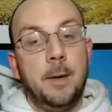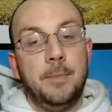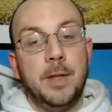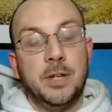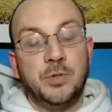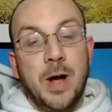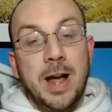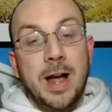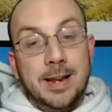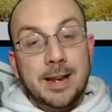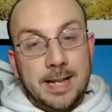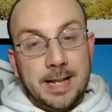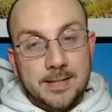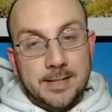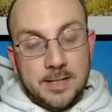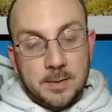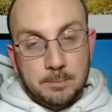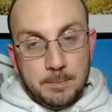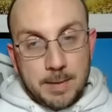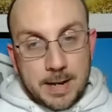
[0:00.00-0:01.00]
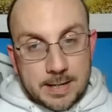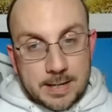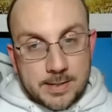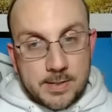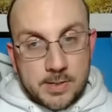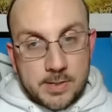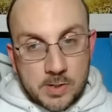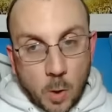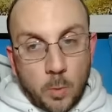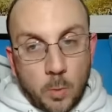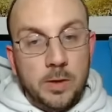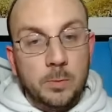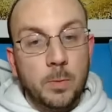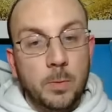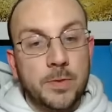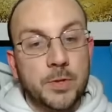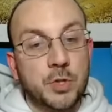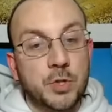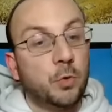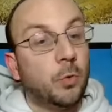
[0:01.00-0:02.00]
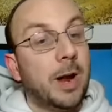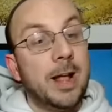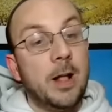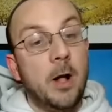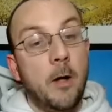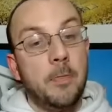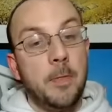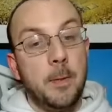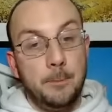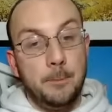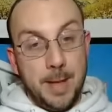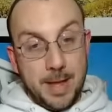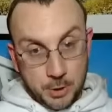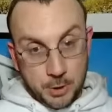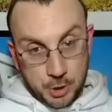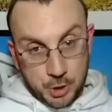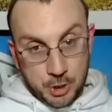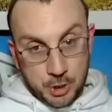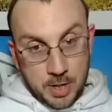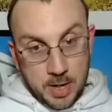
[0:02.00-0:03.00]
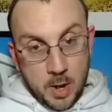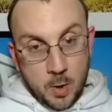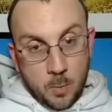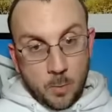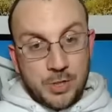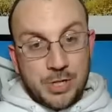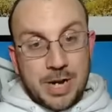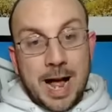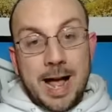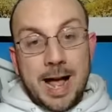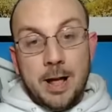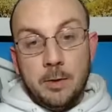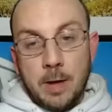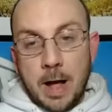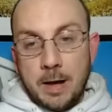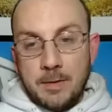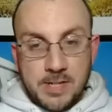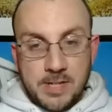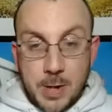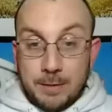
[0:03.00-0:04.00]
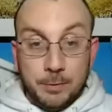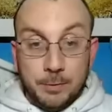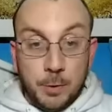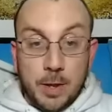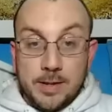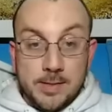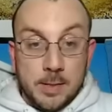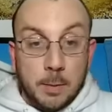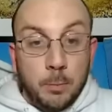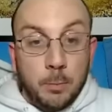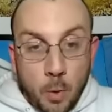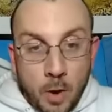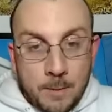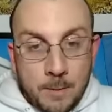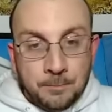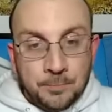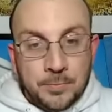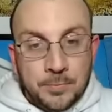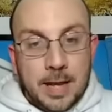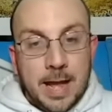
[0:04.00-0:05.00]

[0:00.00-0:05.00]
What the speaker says: They tried to get some minutes stolen with Trae on the bench, which I obviously have to do at some point.